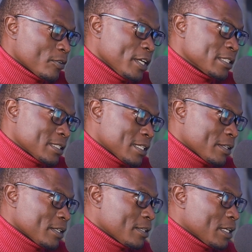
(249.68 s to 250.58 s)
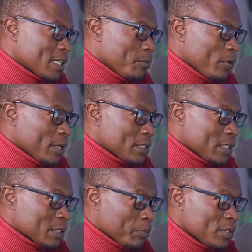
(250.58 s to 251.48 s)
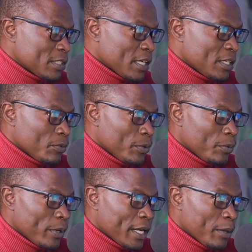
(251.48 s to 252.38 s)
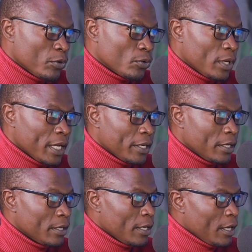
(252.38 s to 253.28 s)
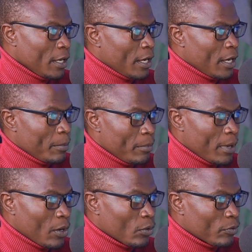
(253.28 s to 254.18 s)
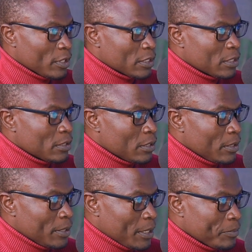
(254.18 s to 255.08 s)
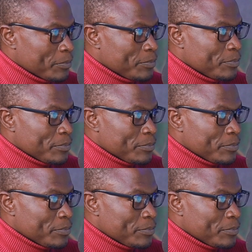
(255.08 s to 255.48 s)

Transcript: So yes, I think that time we were exposed and we were able to learn a lot of things. Yeah.